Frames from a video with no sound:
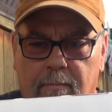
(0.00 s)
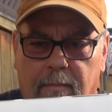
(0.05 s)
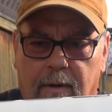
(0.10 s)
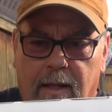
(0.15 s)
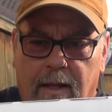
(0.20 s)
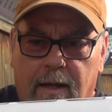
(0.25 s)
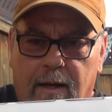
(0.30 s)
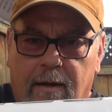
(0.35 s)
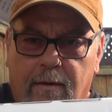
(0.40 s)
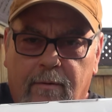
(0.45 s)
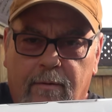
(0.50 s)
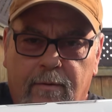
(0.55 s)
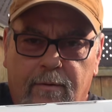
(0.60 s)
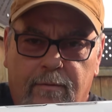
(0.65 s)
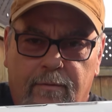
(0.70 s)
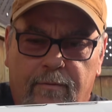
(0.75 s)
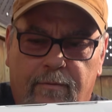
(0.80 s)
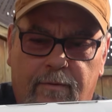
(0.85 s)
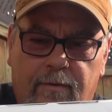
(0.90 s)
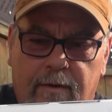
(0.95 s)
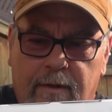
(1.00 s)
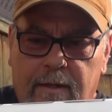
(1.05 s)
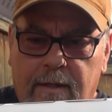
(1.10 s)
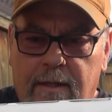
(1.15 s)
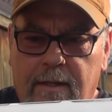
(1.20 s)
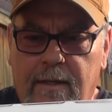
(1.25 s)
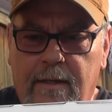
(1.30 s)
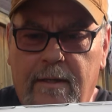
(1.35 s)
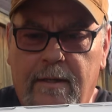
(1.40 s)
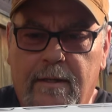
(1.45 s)
black roof.
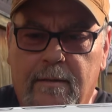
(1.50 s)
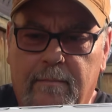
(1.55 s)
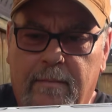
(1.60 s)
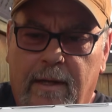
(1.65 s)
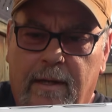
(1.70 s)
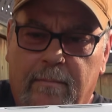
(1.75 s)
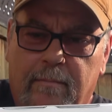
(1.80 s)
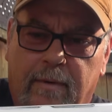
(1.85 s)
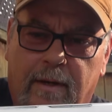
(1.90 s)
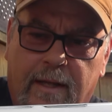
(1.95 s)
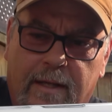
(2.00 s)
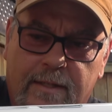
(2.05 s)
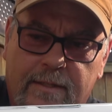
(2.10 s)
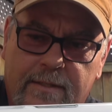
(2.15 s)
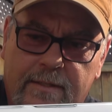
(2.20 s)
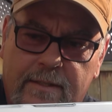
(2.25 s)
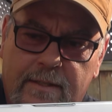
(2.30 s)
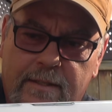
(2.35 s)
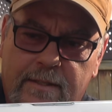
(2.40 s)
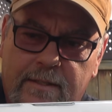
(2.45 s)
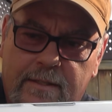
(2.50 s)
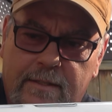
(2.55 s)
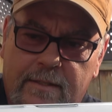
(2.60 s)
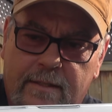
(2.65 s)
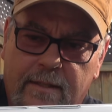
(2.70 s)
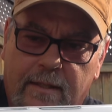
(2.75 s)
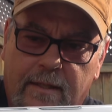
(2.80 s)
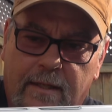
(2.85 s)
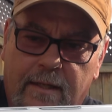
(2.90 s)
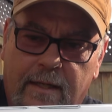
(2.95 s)
The matte black's just
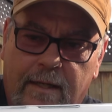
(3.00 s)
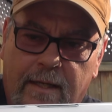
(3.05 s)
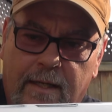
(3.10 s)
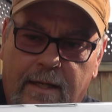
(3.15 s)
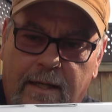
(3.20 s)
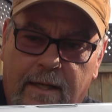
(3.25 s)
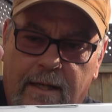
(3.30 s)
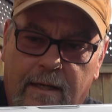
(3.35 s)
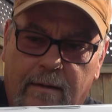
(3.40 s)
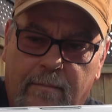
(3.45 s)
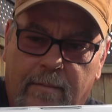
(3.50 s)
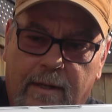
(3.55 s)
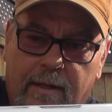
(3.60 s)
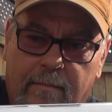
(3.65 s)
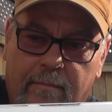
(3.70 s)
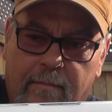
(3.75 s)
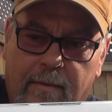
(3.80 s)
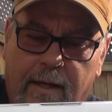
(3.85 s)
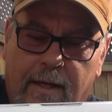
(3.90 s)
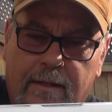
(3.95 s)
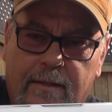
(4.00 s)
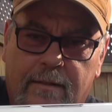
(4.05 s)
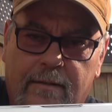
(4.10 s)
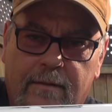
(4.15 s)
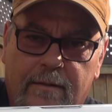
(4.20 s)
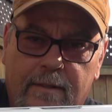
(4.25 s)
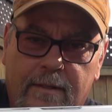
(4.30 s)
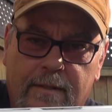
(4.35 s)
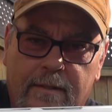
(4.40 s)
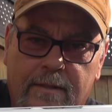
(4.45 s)
a little bit
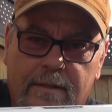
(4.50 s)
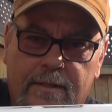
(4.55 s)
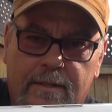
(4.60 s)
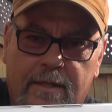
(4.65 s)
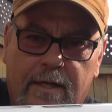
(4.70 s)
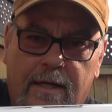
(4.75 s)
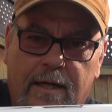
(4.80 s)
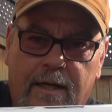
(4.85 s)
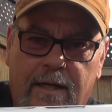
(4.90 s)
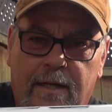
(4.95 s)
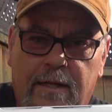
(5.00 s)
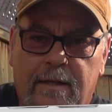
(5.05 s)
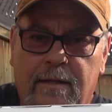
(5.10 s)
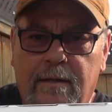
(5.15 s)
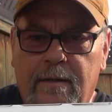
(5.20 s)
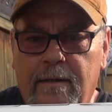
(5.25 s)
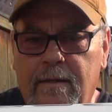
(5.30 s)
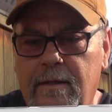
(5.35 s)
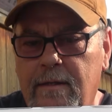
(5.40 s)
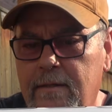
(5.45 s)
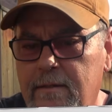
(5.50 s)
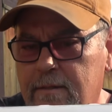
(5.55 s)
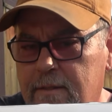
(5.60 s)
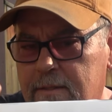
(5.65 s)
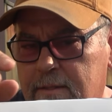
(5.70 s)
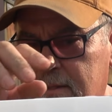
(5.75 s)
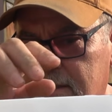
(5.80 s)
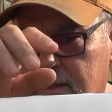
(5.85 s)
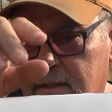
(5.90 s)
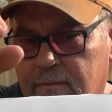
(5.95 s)
matter than the shiny,
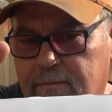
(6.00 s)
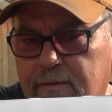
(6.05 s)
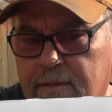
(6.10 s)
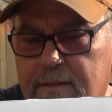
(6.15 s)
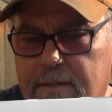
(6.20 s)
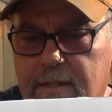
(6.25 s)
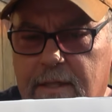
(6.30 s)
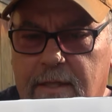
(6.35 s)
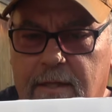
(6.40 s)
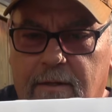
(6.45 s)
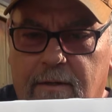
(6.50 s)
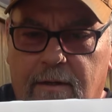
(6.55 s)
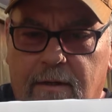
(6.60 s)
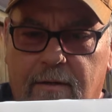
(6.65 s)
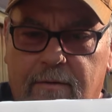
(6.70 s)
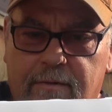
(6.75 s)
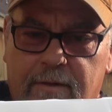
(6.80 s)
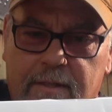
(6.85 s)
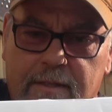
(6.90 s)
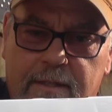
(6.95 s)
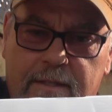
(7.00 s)
just enough to set it off because